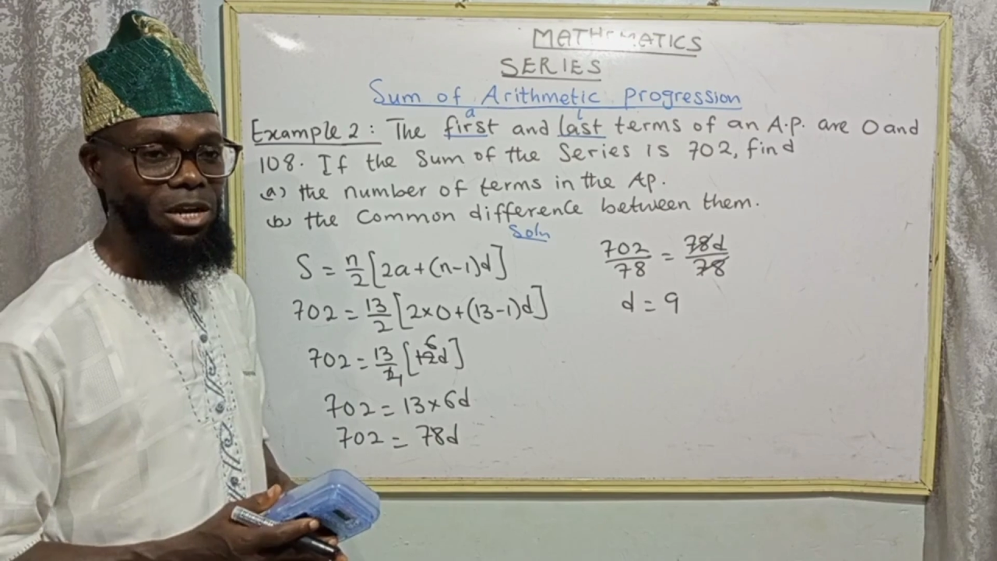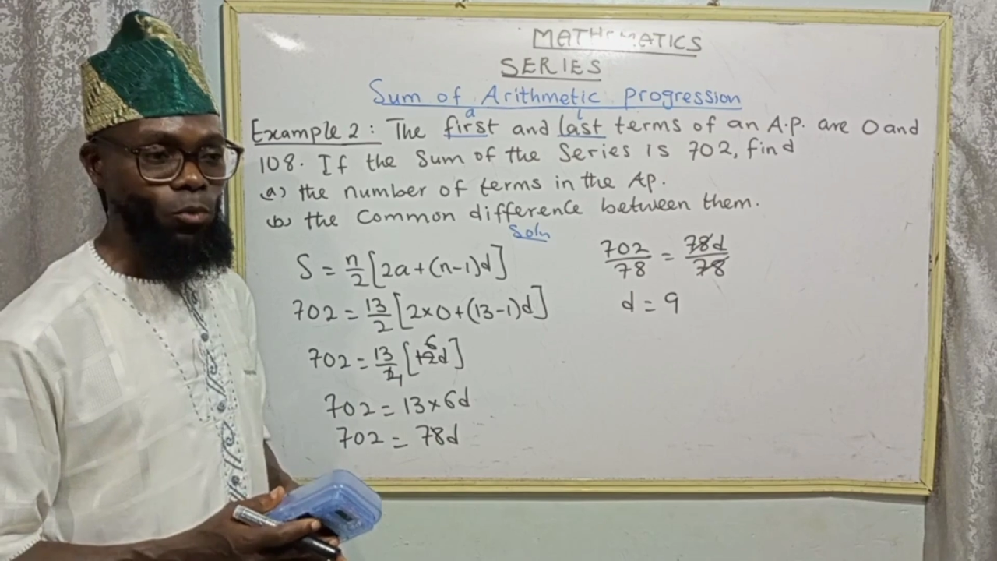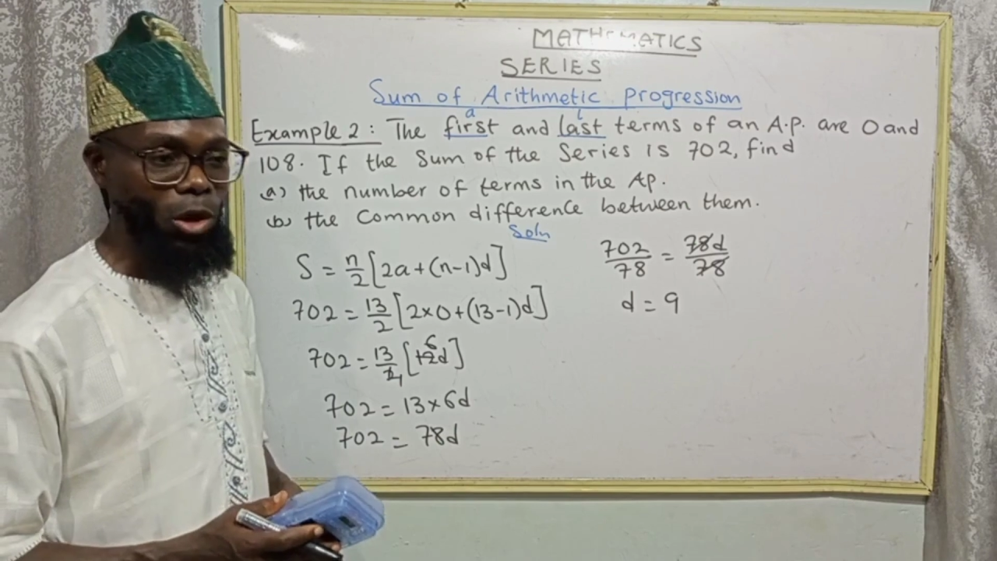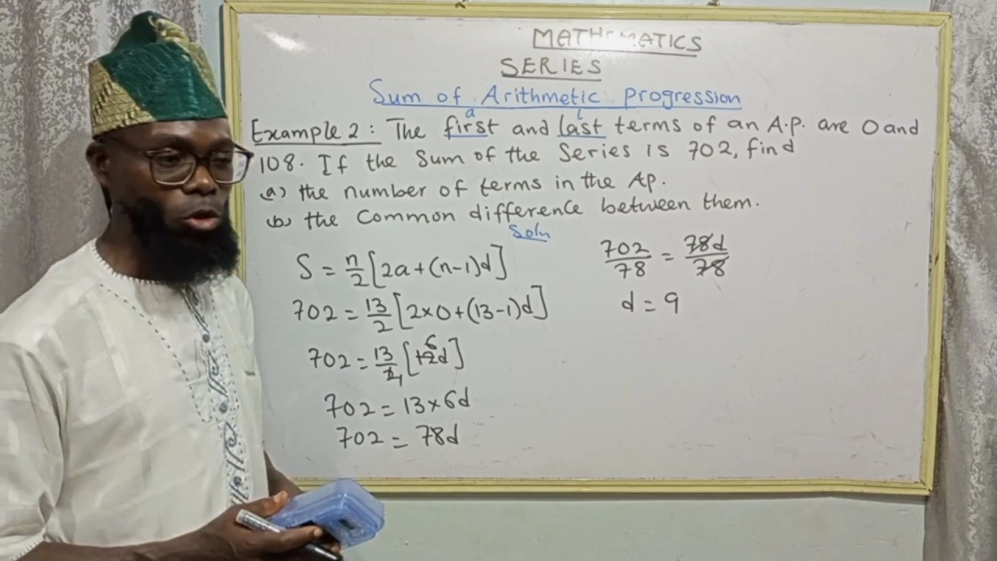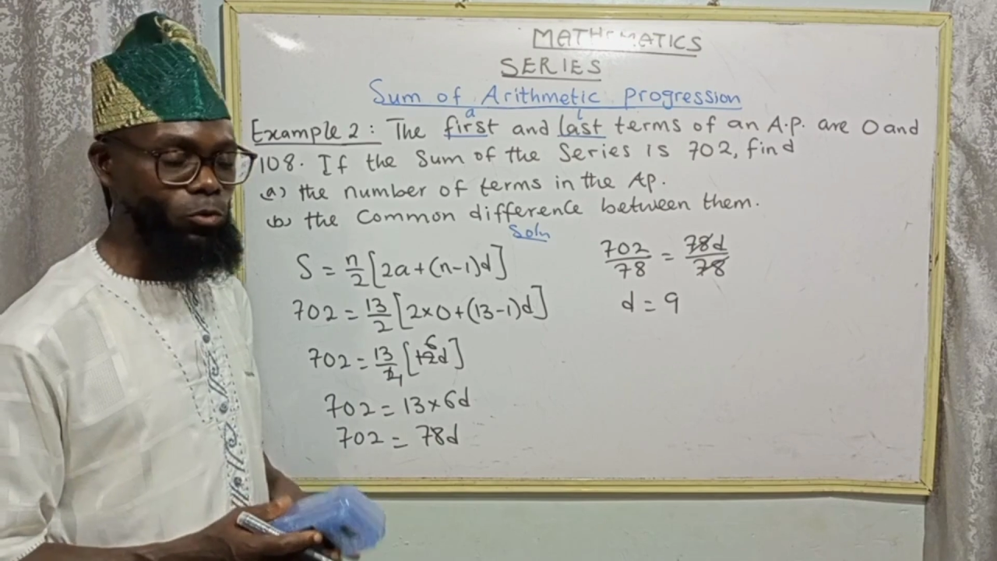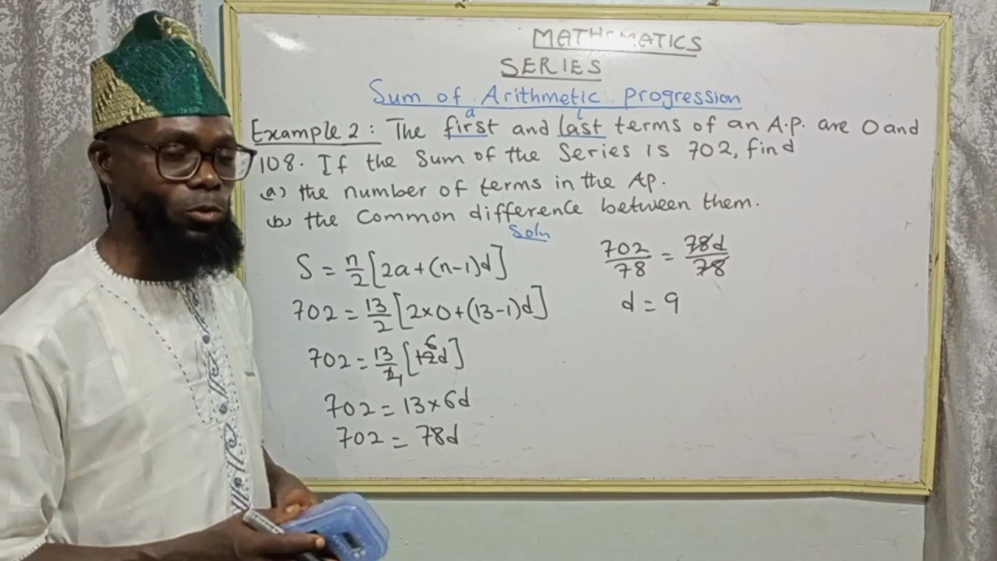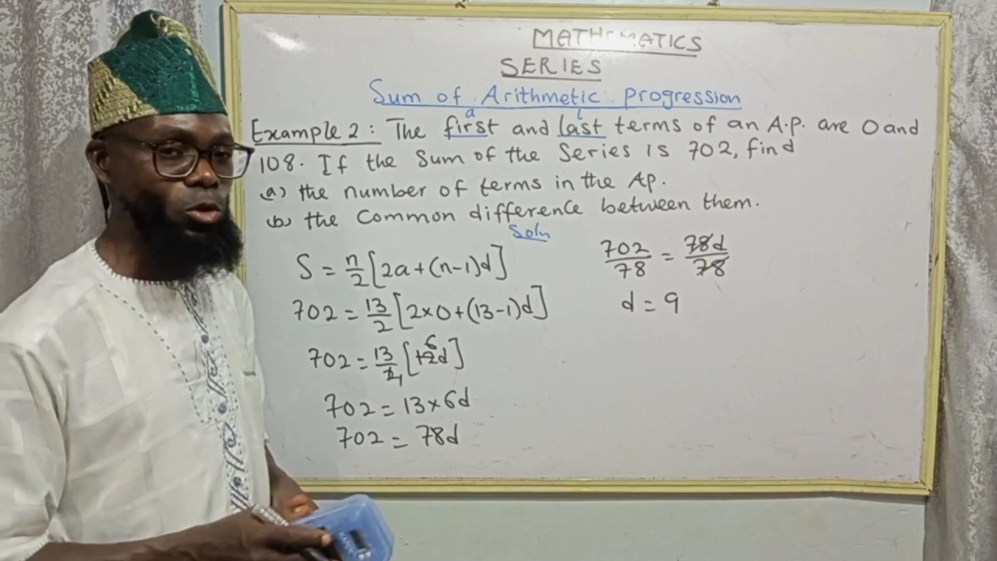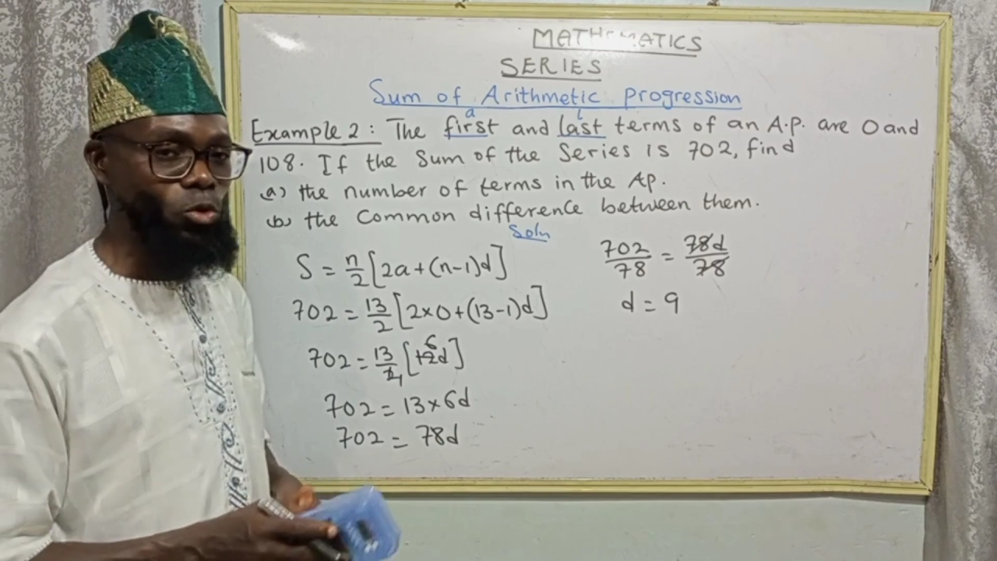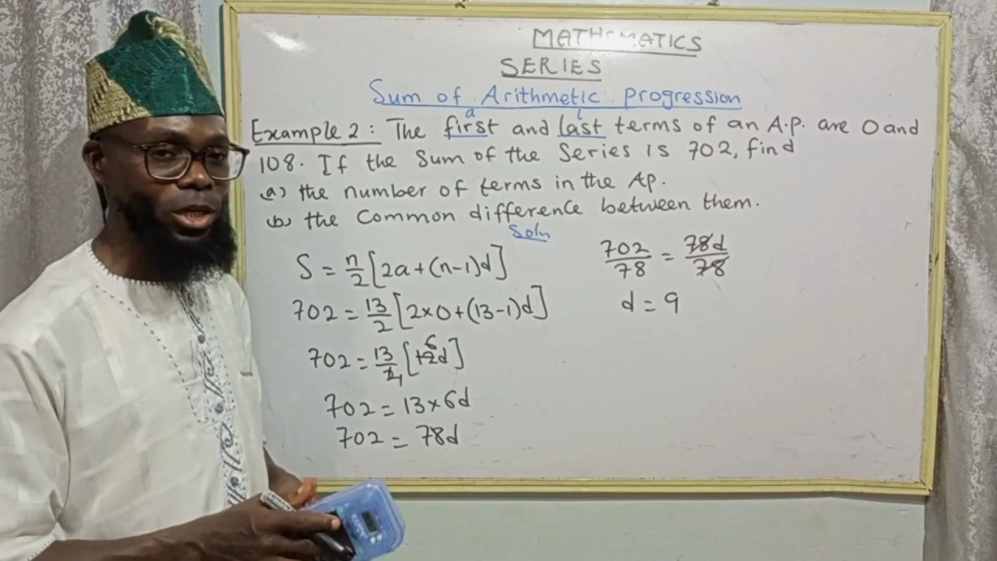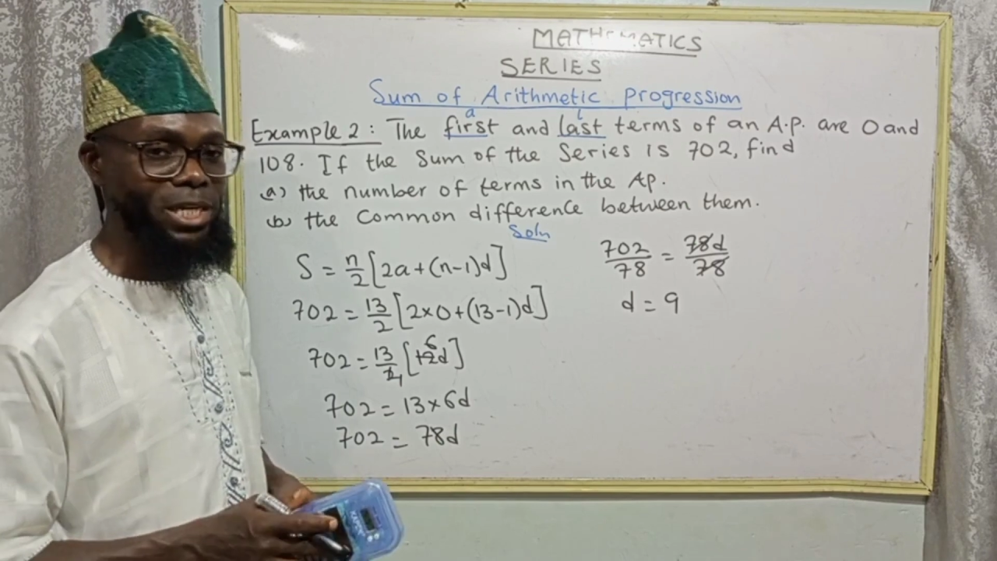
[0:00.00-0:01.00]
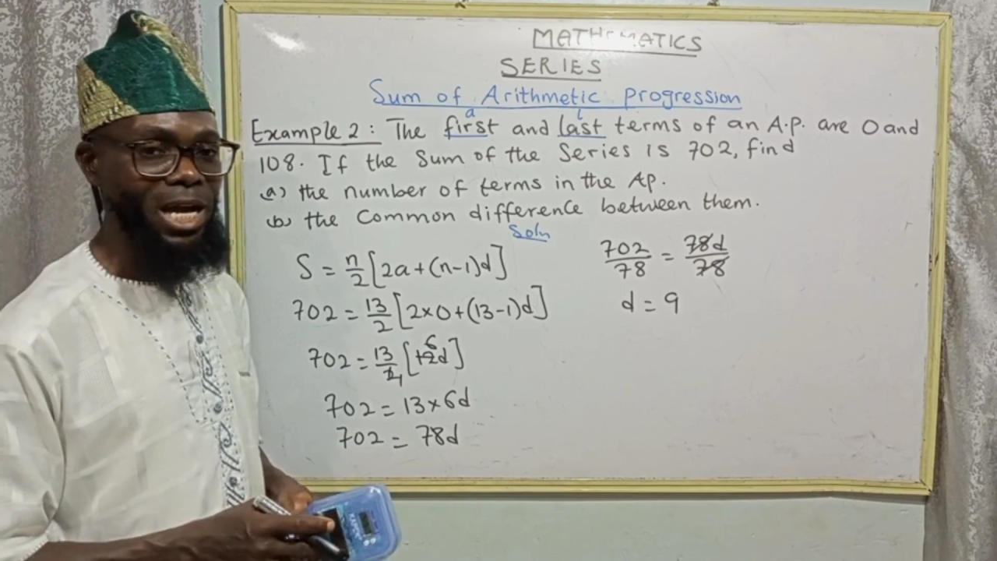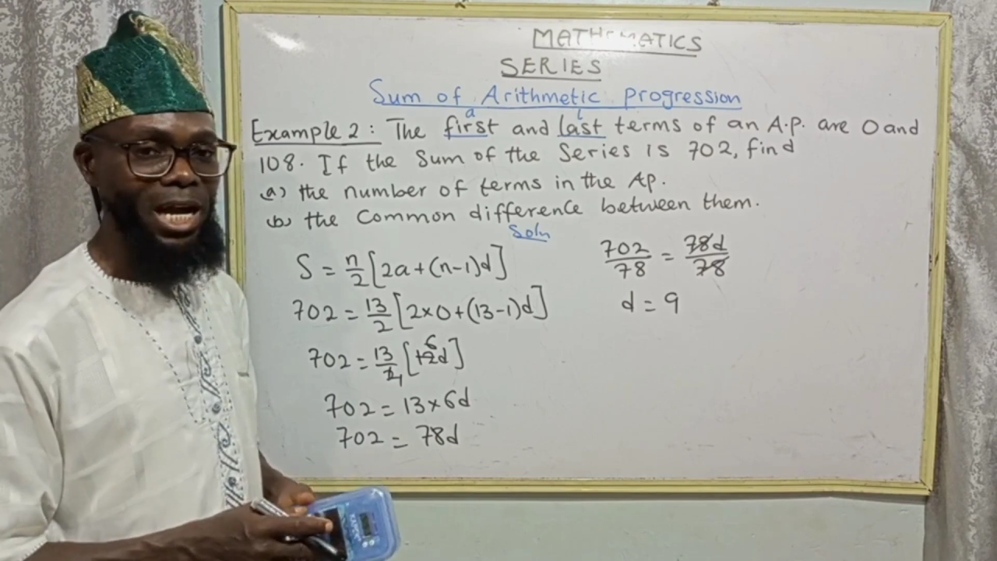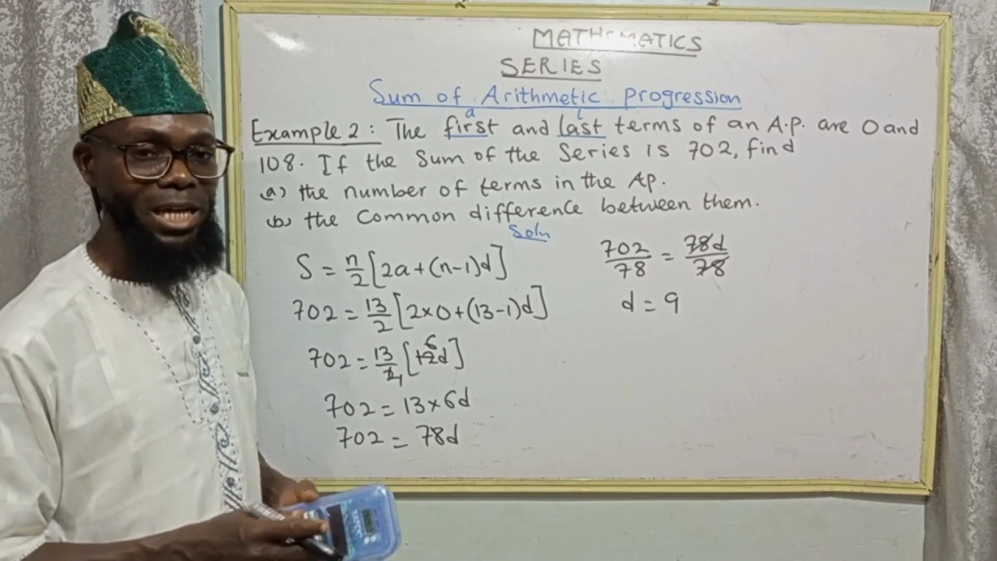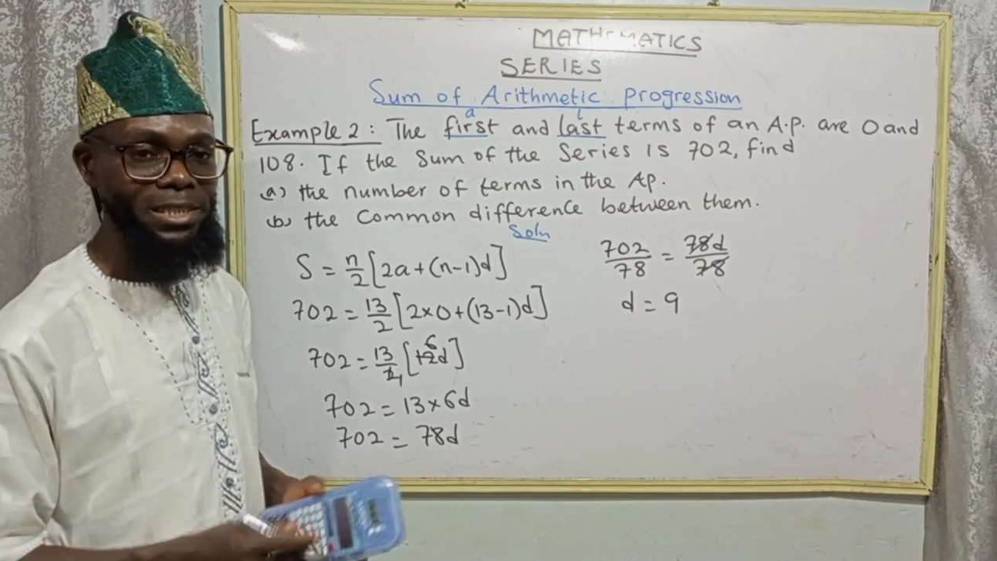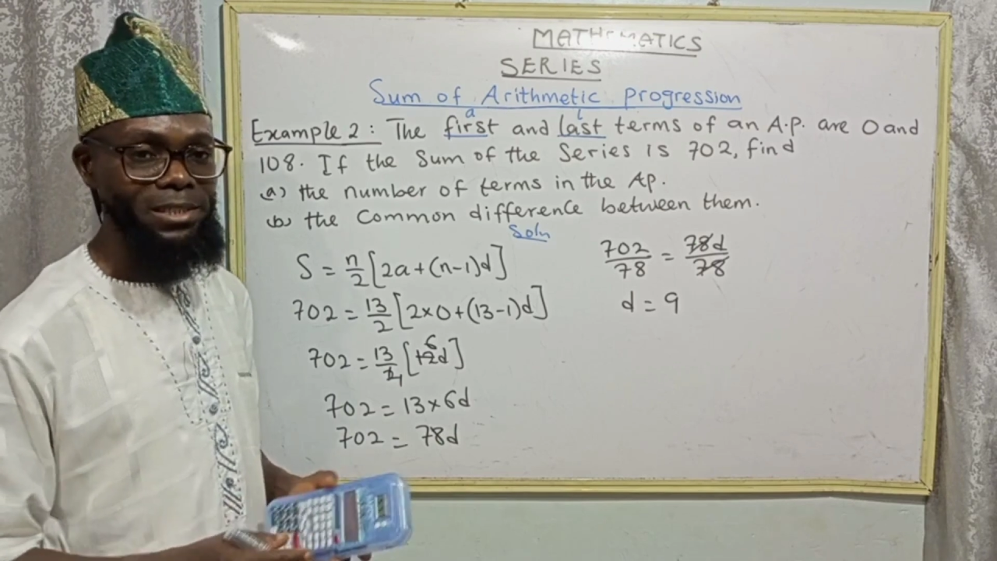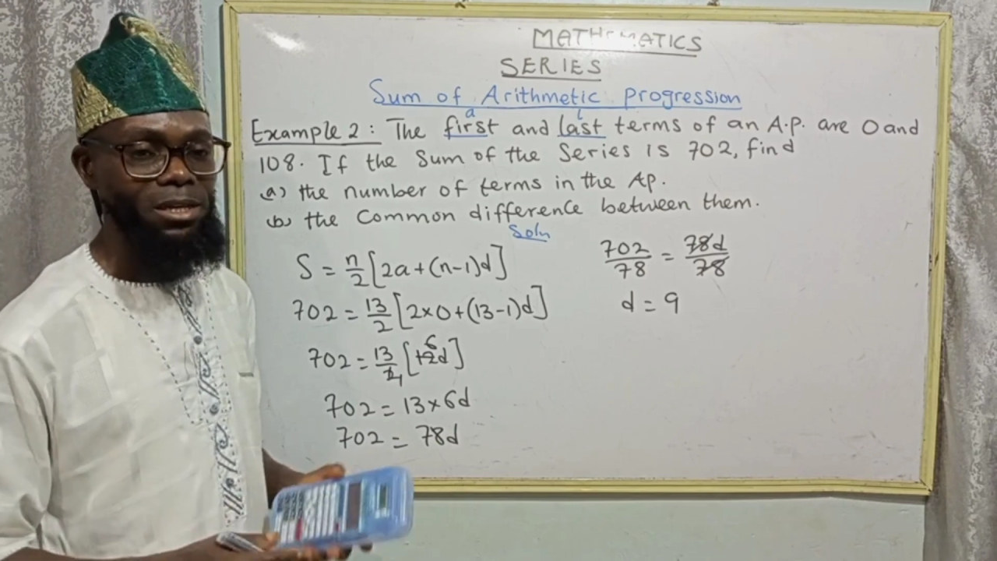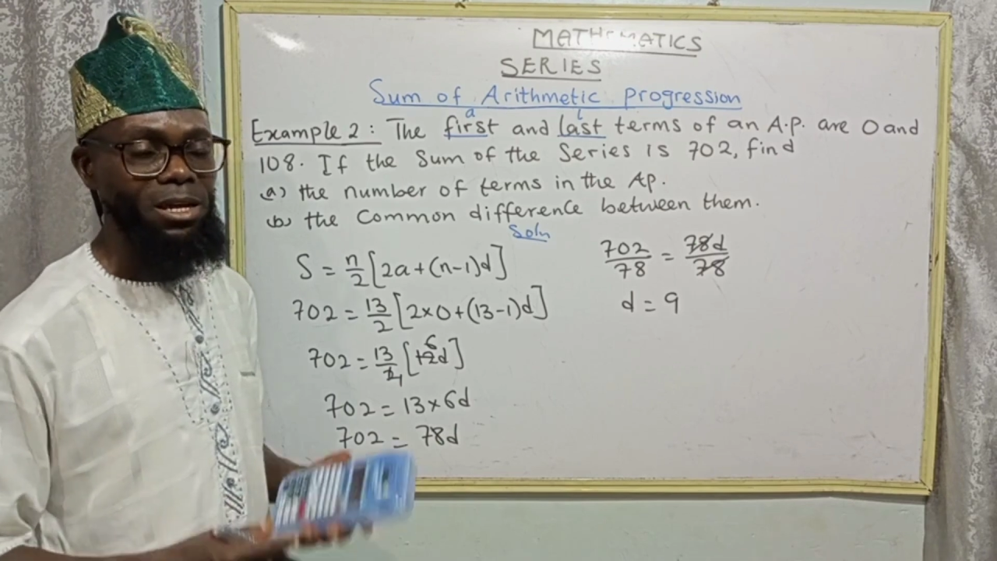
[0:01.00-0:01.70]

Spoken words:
we are going to be looking at